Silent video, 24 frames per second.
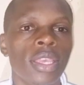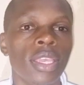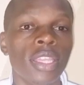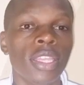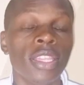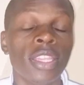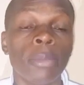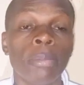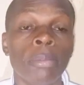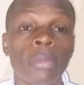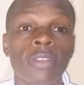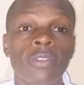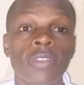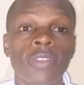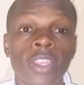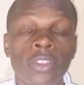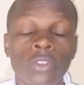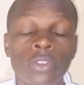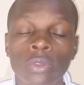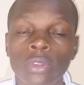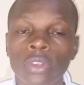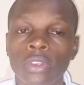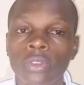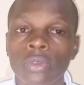in the
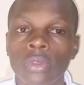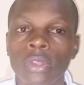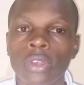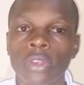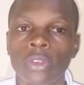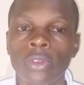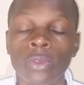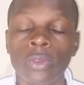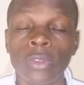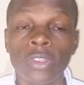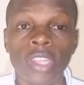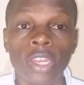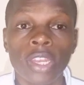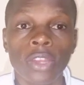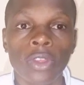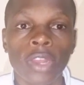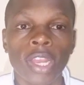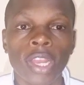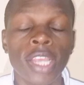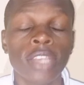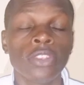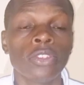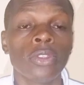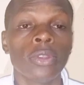previous 2022 general
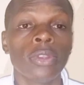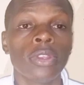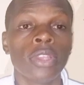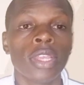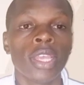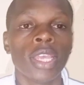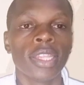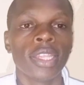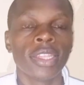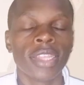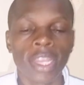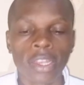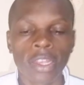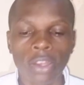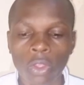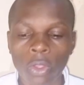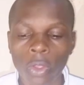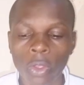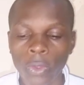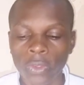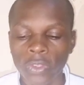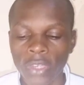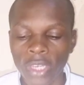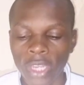election that
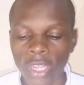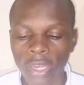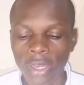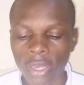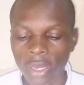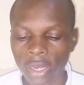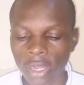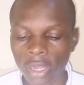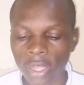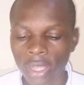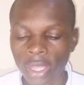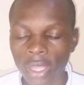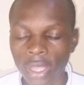costed